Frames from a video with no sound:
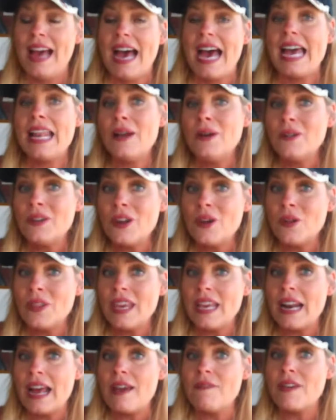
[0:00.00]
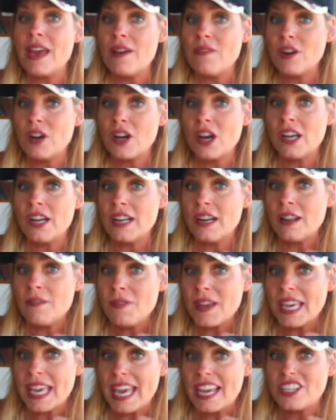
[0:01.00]
I don't know that I've ever gone on a
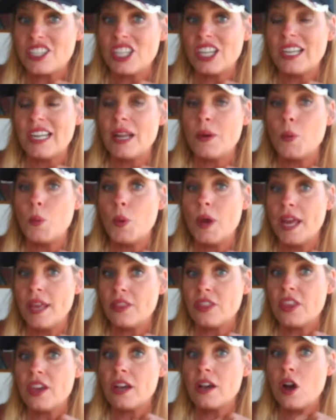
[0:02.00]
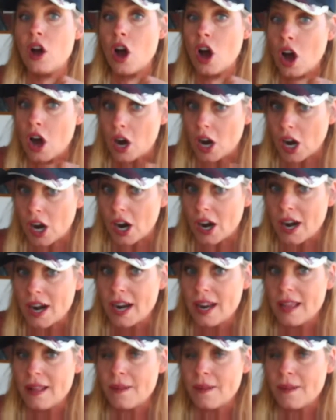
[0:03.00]
vacation with a car.